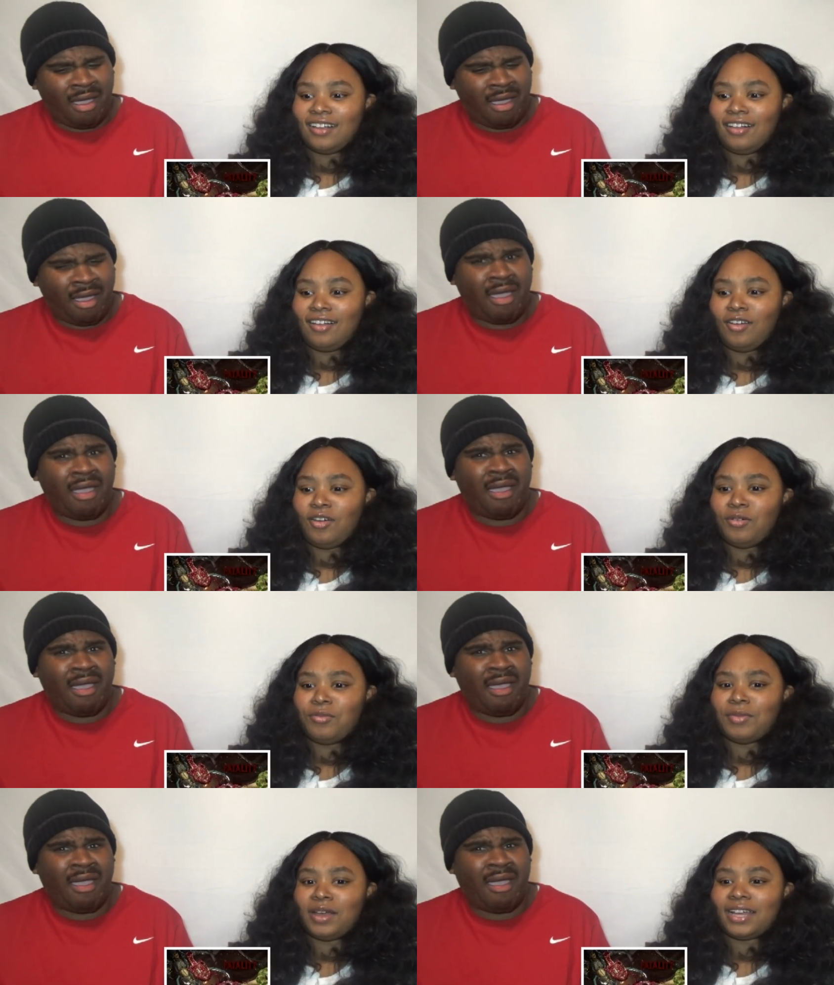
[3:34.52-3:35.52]
Speaker 1: Oh
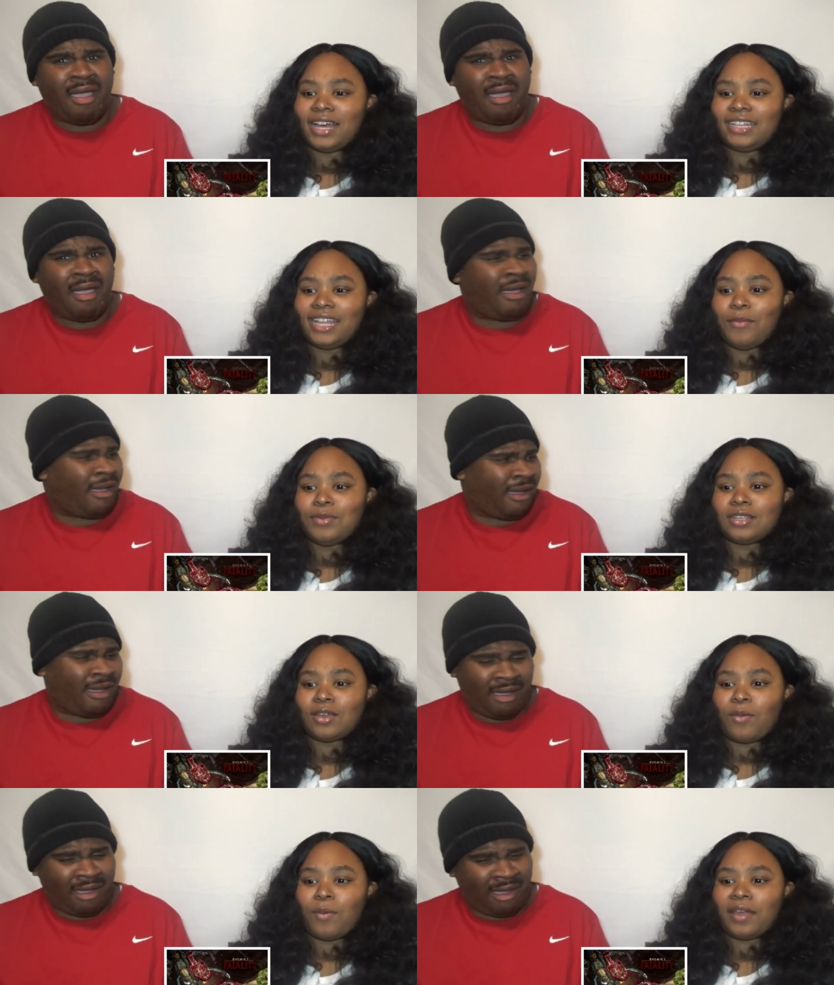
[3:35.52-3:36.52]
my god, that was a
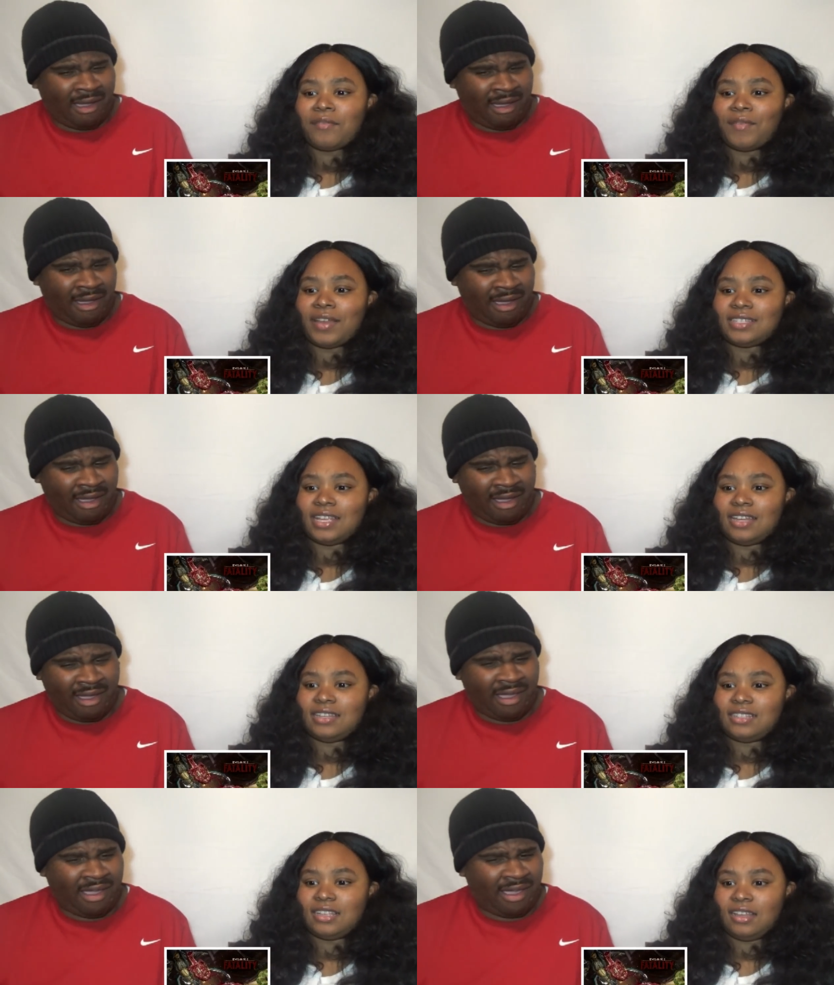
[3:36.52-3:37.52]
quick
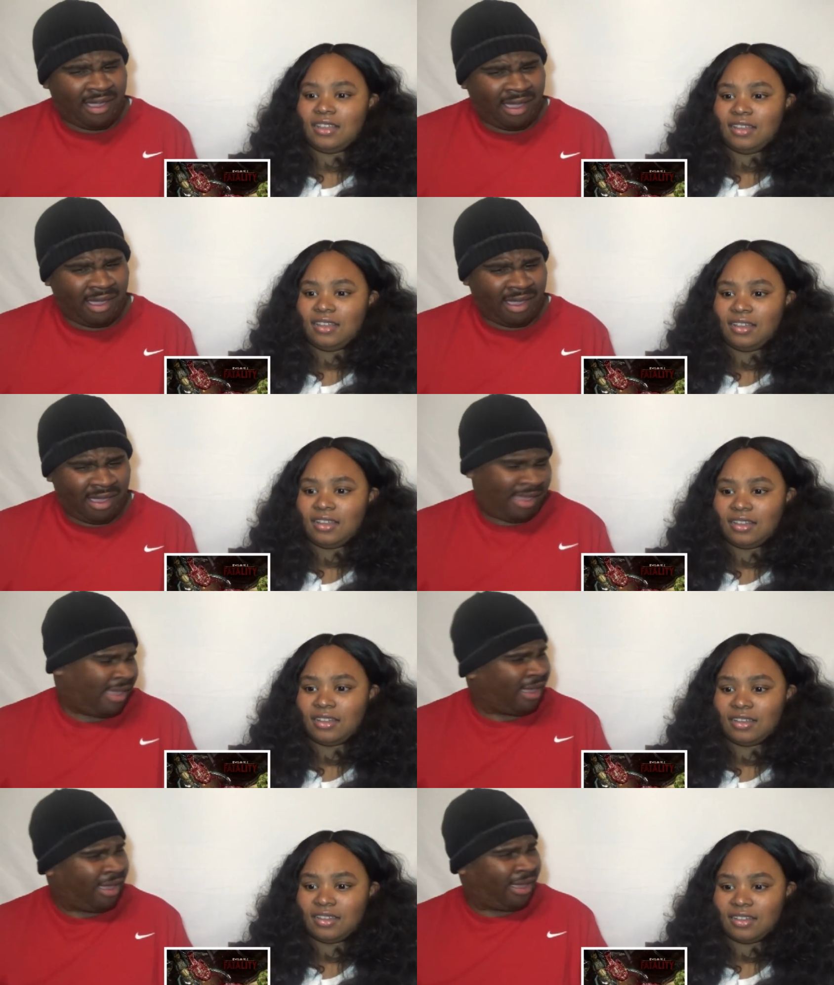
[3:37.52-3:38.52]
fatality.
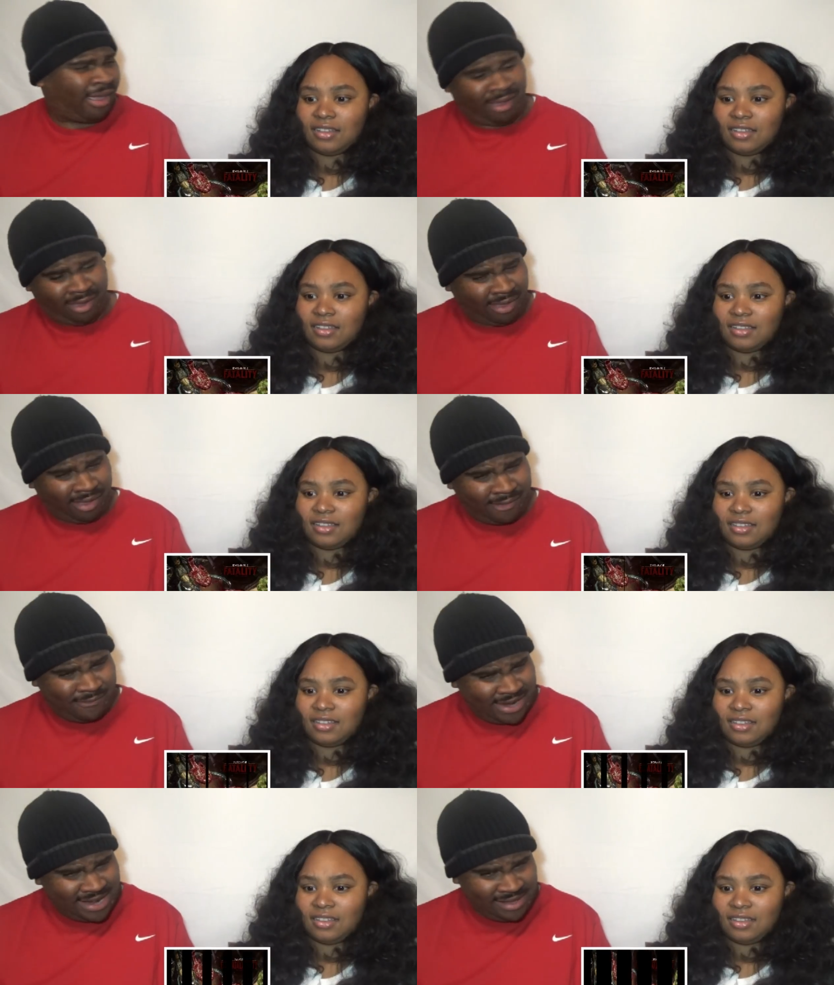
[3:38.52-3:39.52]

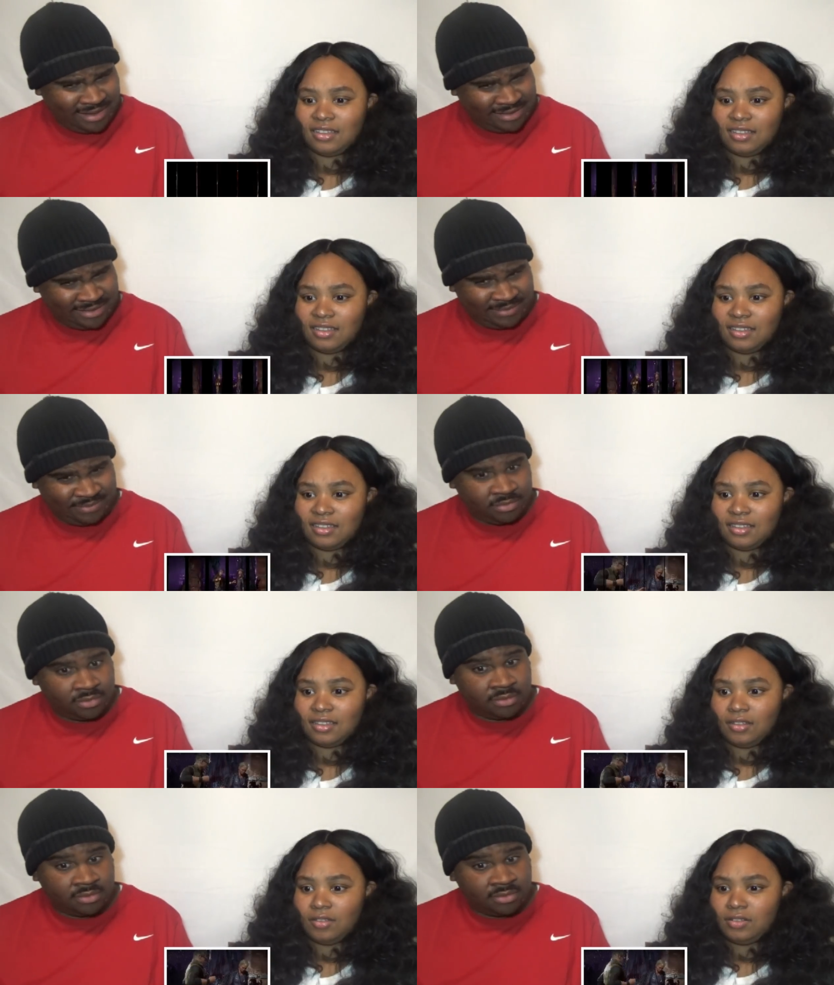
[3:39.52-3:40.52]
Remember?
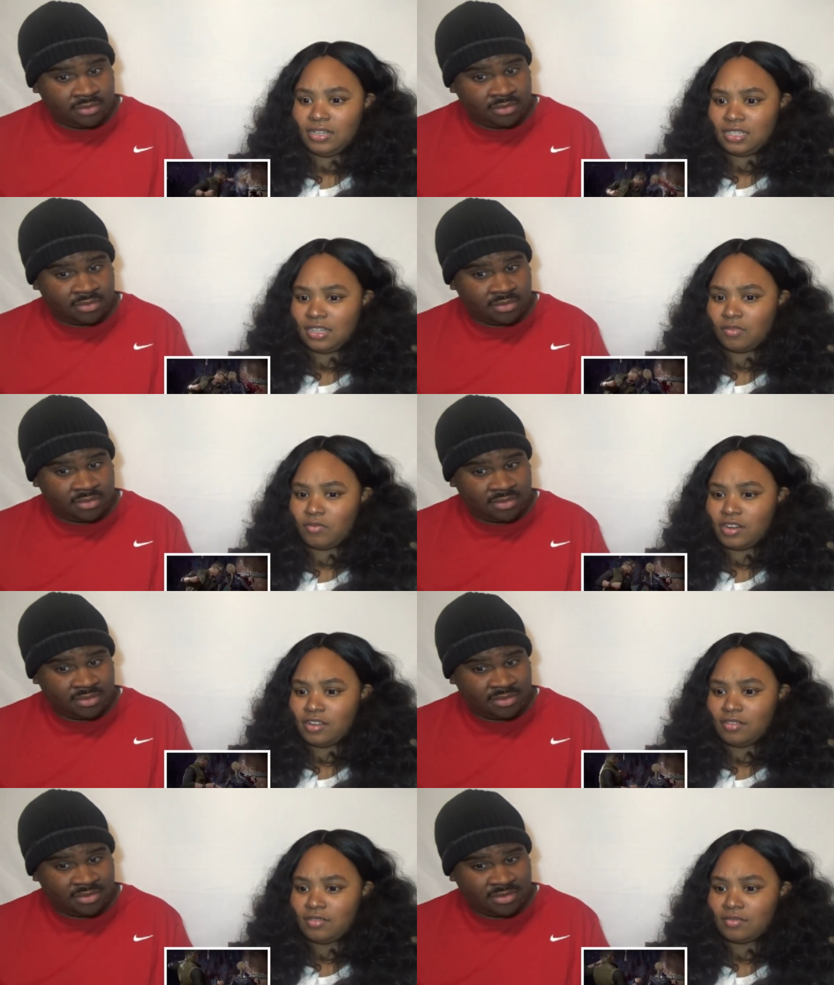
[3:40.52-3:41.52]
Oh, this look
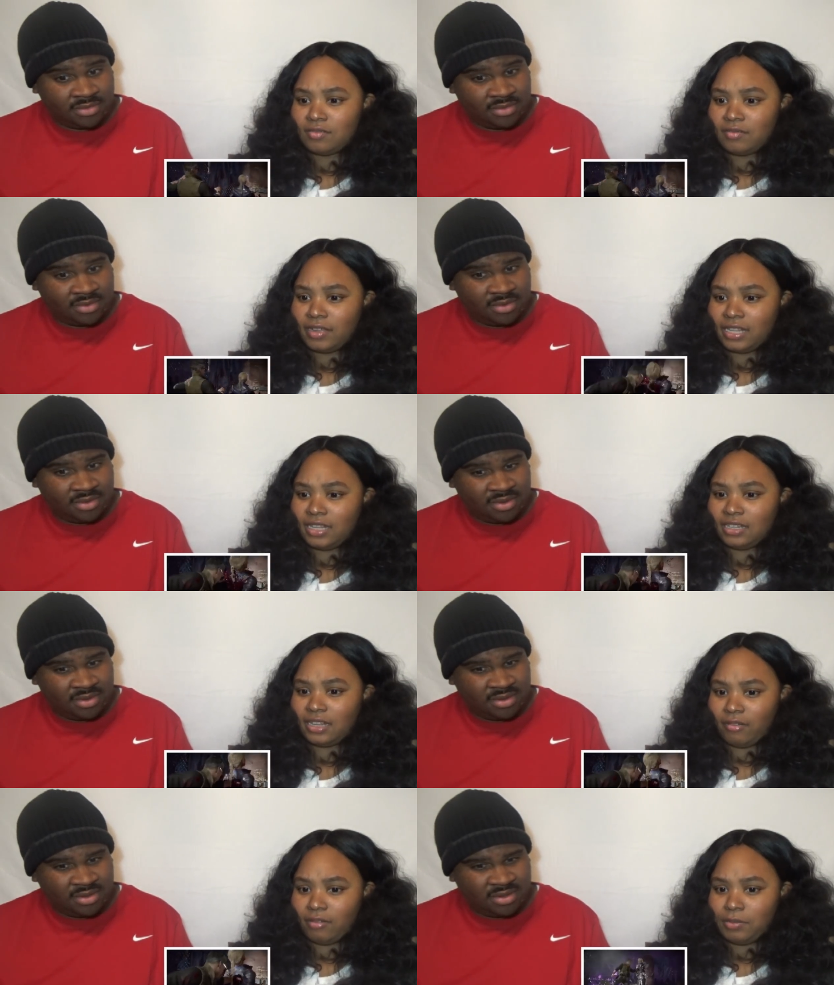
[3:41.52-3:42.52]
real. Wait, they look
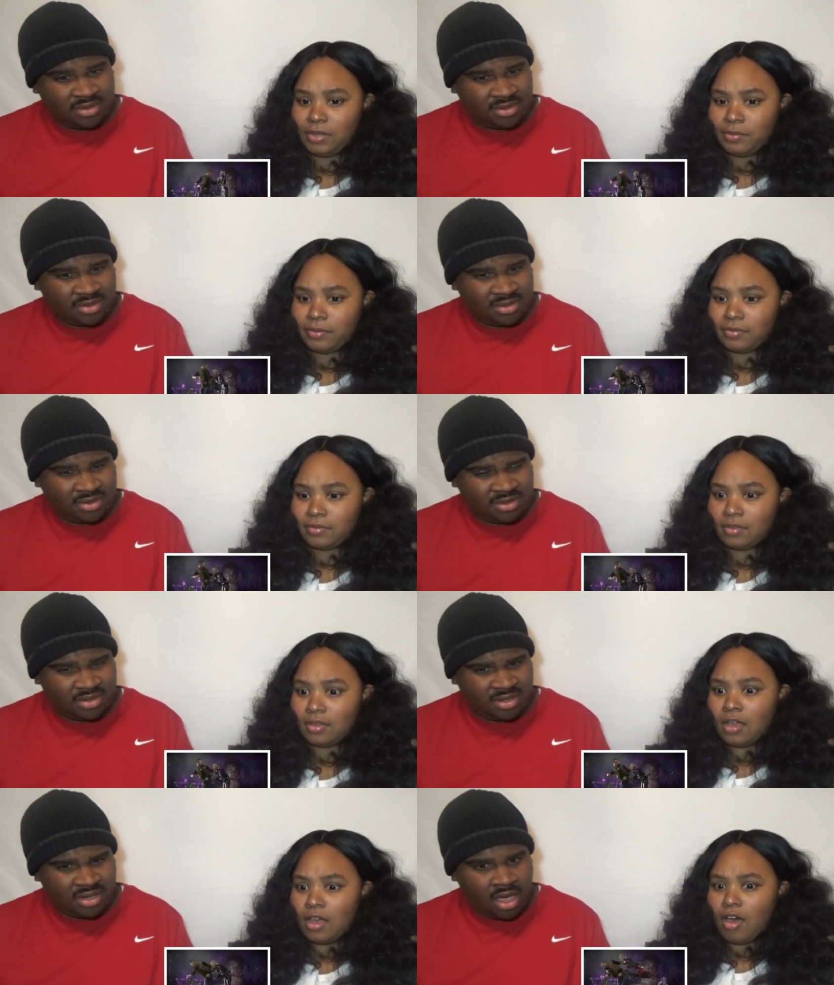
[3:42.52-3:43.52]
like real people.
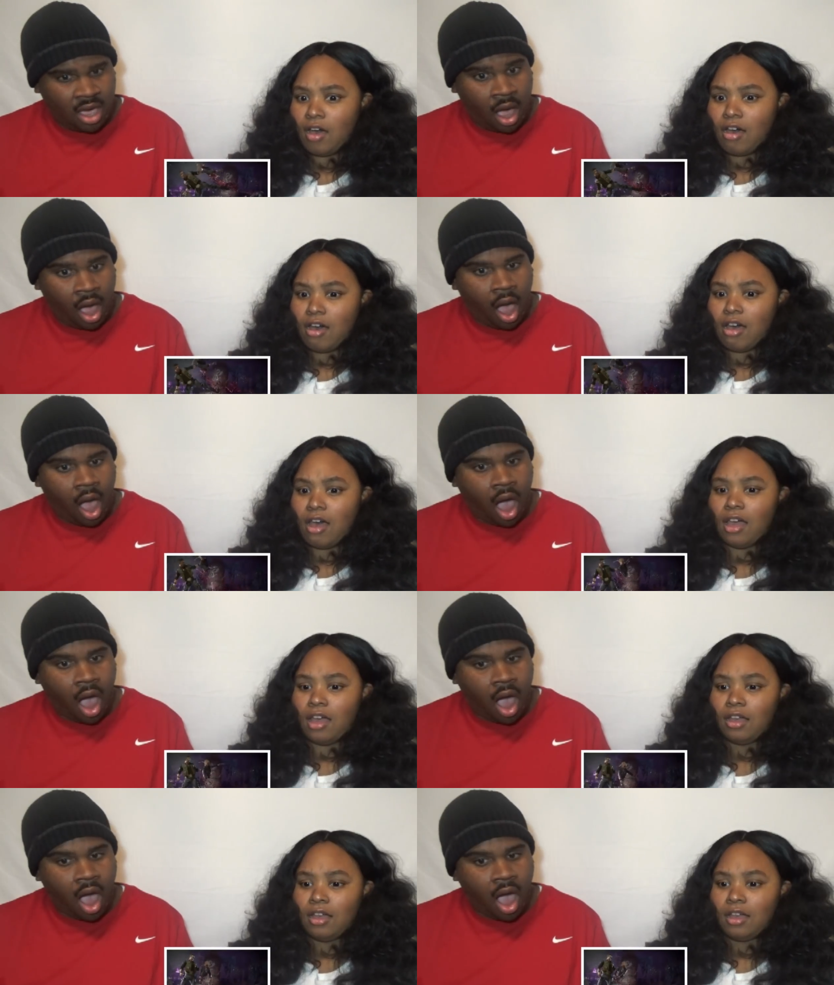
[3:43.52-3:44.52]
Oh!